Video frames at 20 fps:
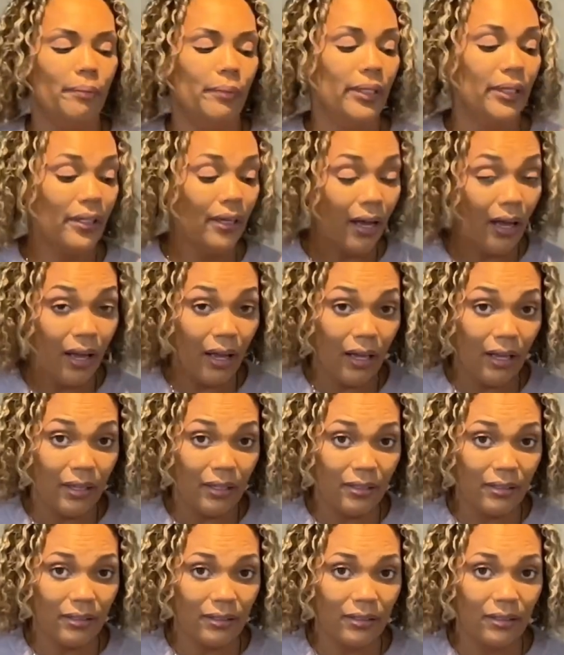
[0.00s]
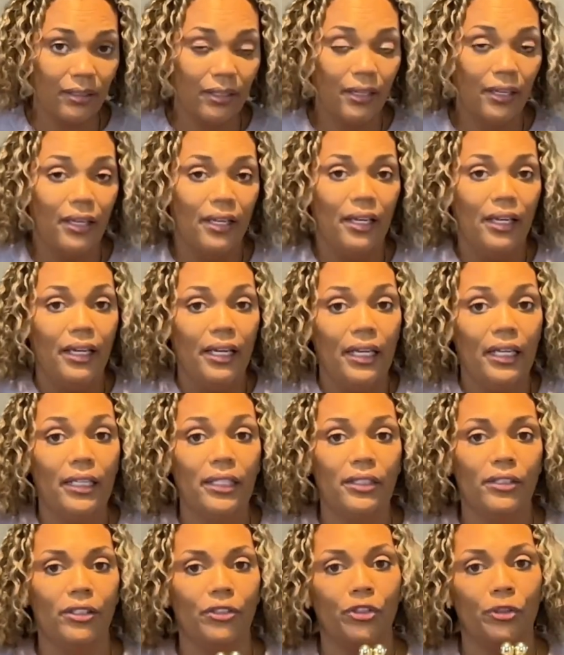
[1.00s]
because it
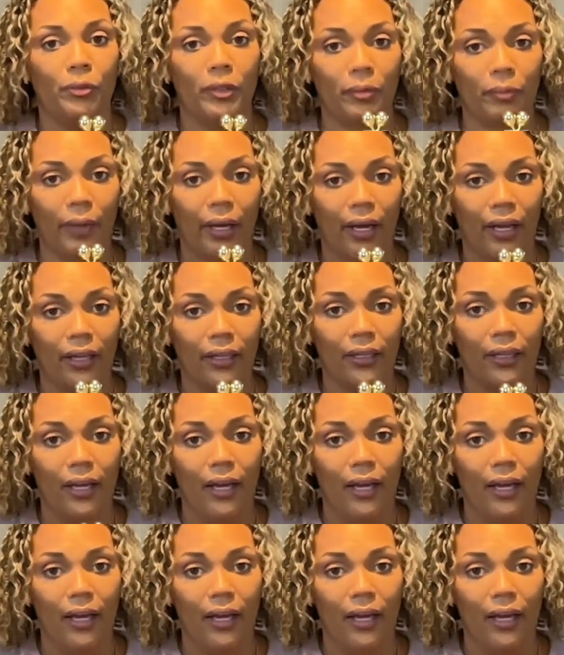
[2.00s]
is such a big bag.